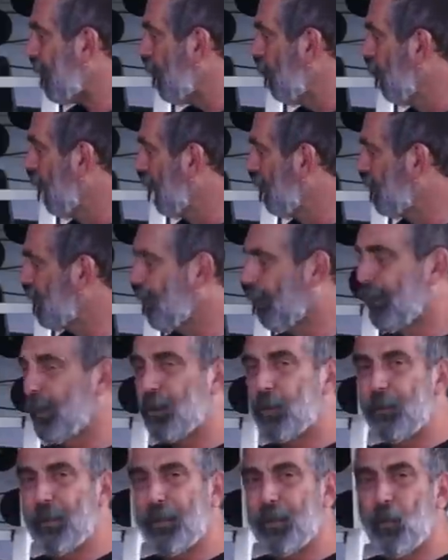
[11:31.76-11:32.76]
Whereas some of
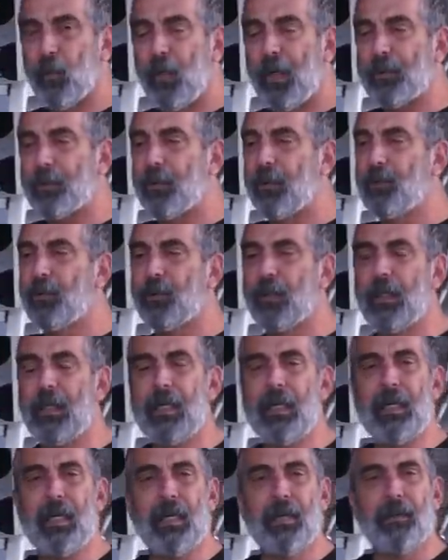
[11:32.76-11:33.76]
the Smith & Wessons,
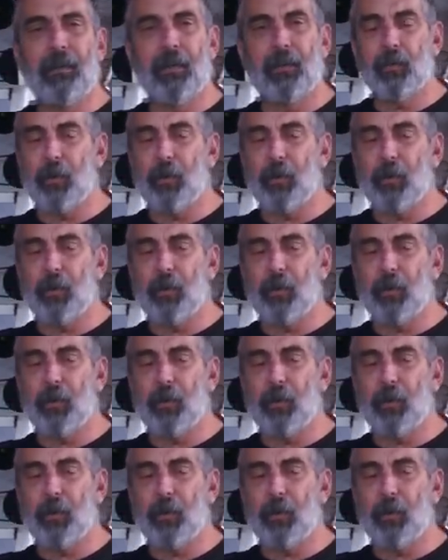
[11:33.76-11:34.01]
the